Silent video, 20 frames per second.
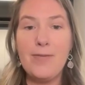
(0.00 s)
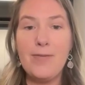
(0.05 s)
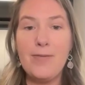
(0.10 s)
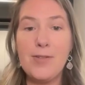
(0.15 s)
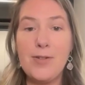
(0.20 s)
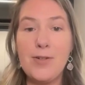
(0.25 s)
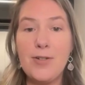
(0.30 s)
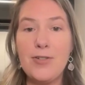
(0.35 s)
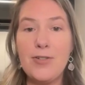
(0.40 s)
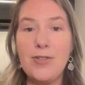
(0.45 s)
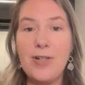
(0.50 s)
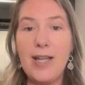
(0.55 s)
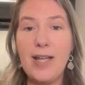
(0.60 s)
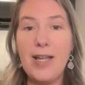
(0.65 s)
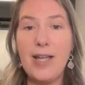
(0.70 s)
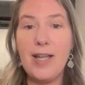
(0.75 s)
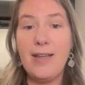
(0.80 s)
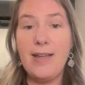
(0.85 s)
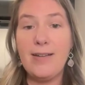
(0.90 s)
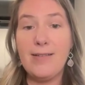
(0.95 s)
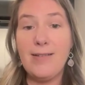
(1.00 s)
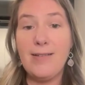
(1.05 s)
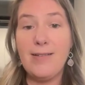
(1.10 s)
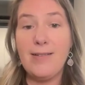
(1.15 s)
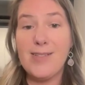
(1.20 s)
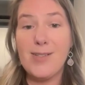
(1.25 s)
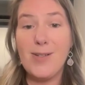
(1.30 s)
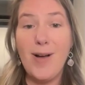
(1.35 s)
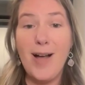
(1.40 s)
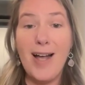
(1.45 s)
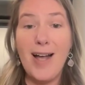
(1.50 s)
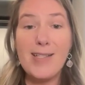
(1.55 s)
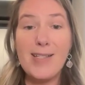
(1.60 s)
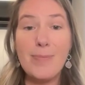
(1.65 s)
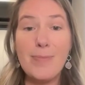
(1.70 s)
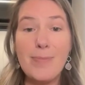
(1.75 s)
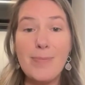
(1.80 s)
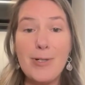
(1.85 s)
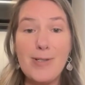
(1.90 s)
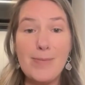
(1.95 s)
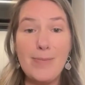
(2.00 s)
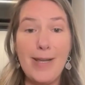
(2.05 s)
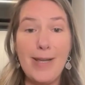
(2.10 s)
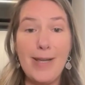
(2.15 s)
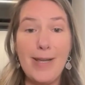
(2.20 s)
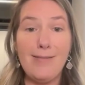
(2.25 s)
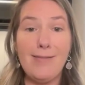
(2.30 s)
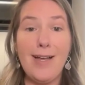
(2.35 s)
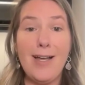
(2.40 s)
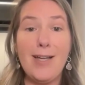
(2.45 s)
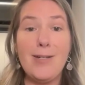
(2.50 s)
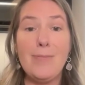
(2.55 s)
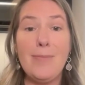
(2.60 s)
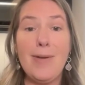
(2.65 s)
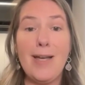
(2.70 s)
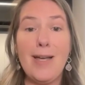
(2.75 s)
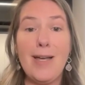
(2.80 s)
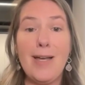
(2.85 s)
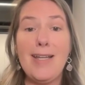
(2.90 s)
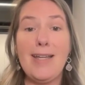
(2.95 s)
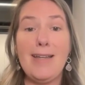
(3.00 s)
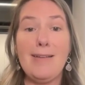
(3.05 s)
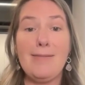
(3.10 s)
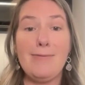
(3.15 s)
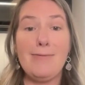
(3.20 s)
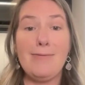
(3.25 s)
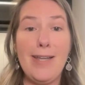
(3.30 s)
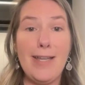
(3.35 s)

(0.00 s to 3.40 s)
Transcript: Surgery and also hospitals make a lot of money